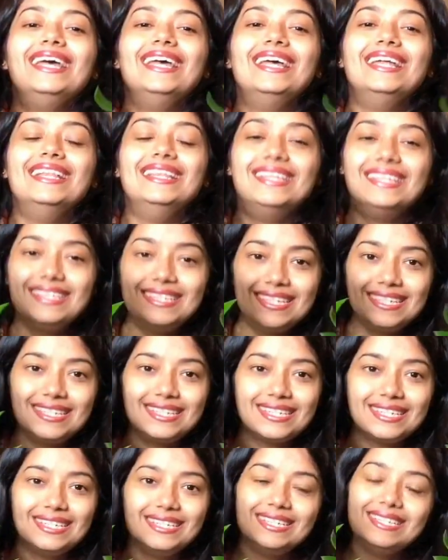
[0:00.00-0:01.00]
This is
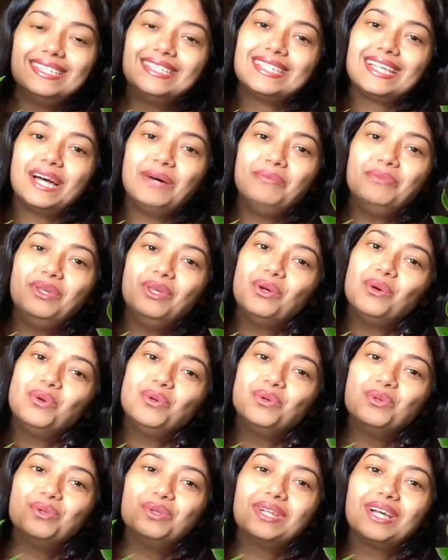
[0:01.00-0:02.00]
a
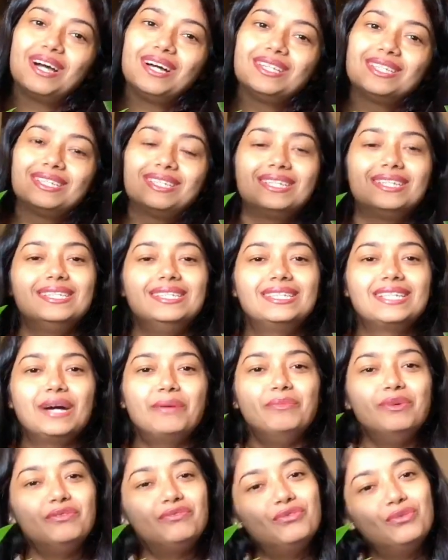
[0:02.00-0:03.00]
Zamioculcas
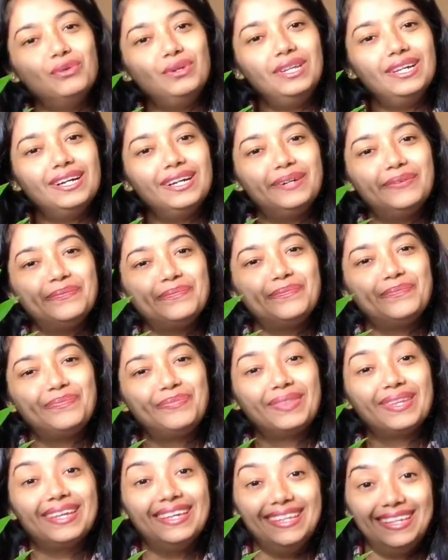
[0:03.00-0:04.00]
Zamiifolia.
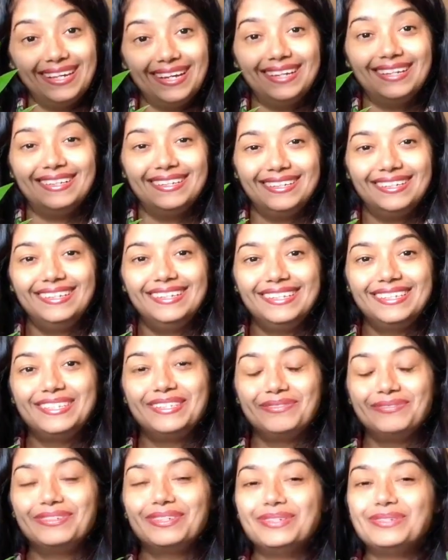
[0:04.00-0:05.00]
Yeah, it's
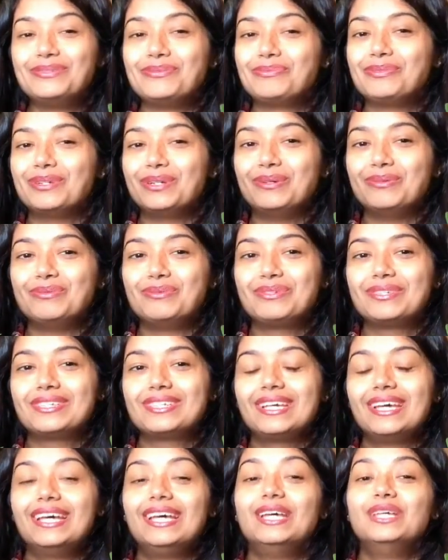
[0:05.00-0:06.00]
difficult to
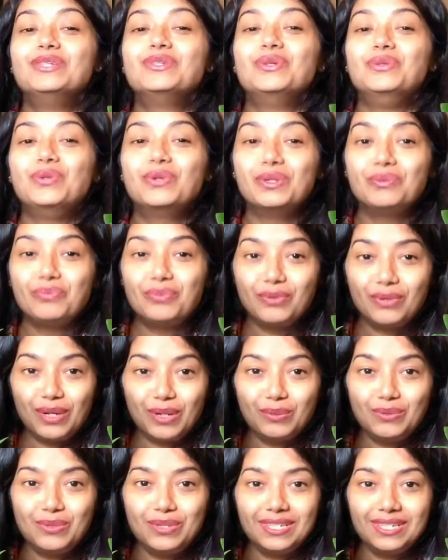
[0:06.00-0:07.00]
pronounce. So you can
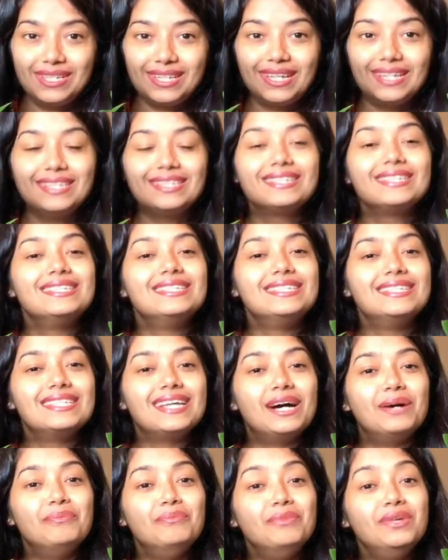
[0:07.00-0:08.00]
pronounce it as
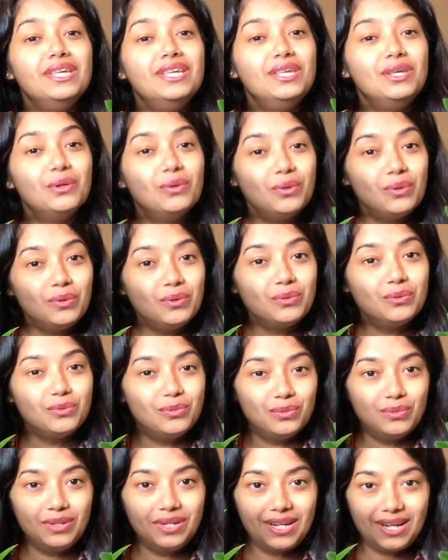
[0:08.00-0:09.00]

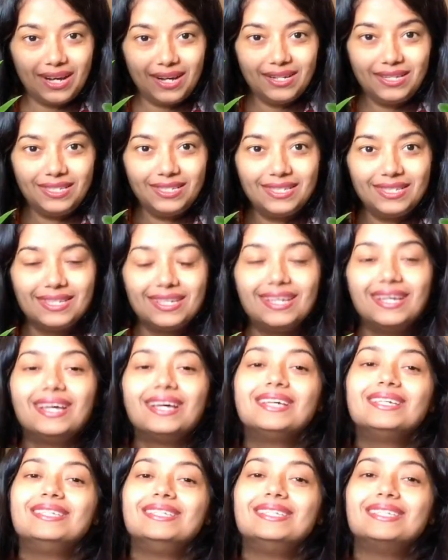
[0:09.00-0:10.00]
Zamioculcas
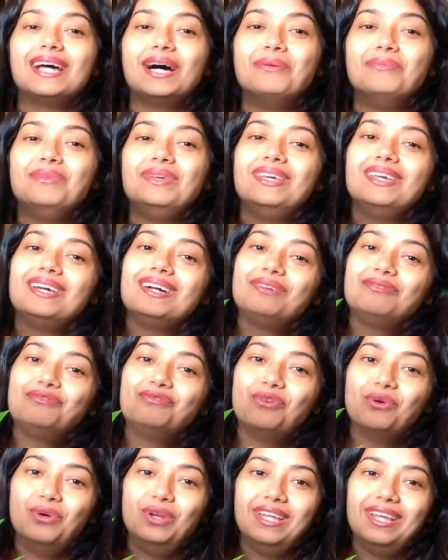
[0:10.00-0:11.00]

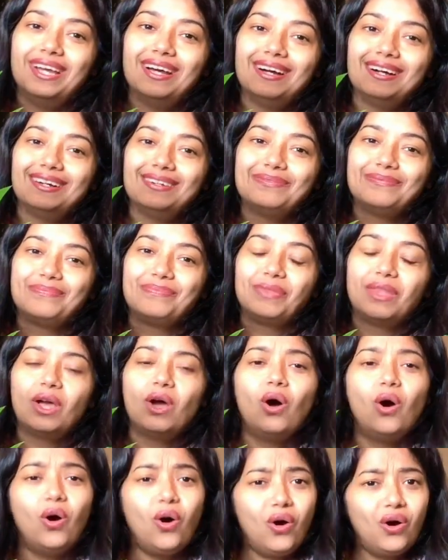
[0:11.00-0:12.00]
Zamiifolia
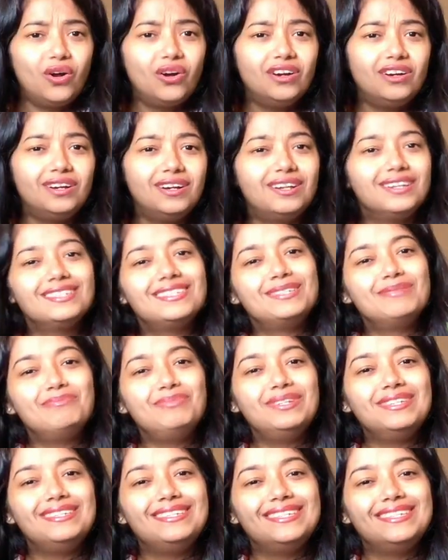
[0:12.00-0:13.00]
or a
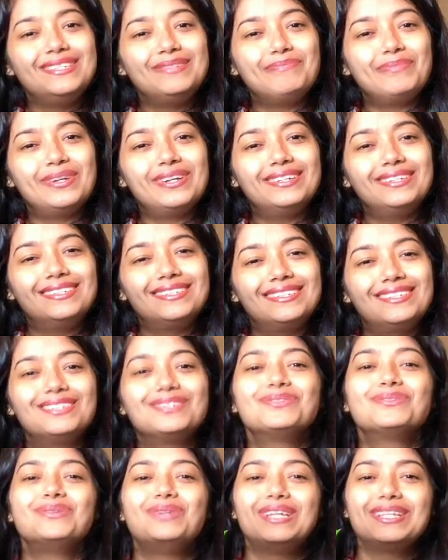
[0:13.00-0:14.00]
simply ZZ plant.
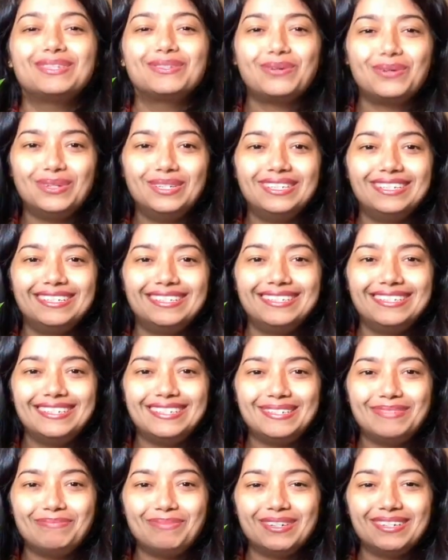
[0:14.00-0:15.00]
So let's call it a
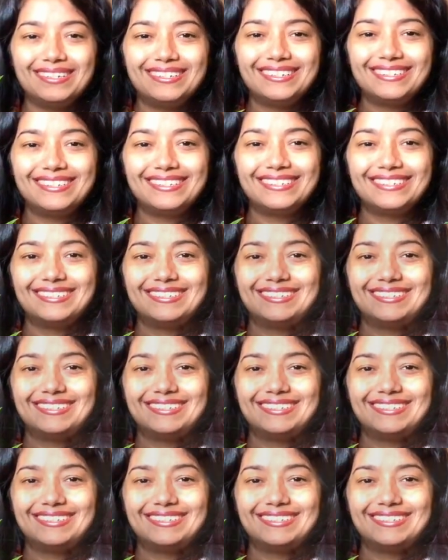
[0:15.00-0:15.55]
ZZ plant.